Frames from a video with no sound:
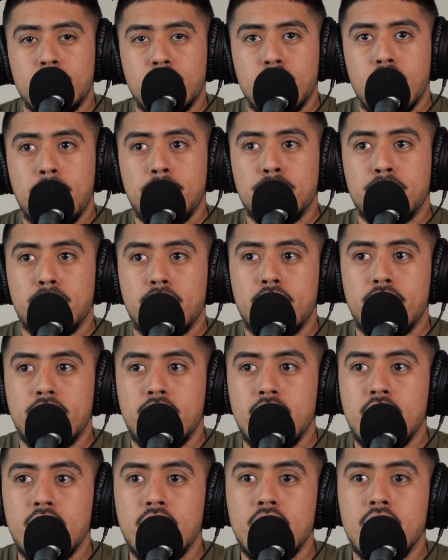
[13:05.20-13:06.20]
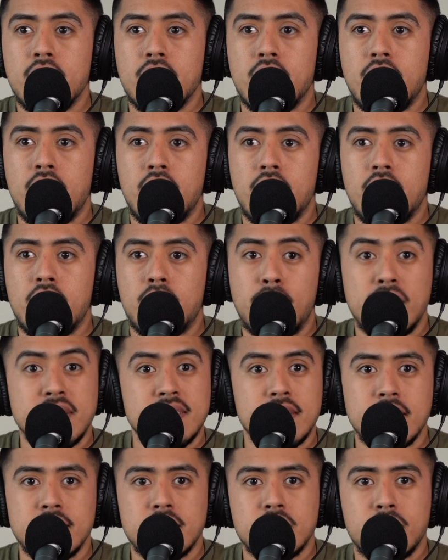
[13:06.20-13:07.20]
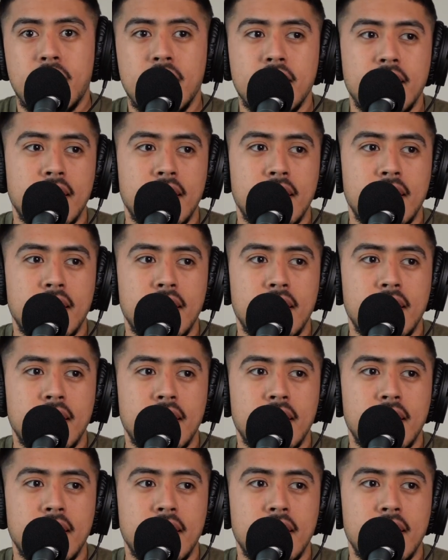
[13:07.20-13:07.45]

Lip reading: from the residents, right?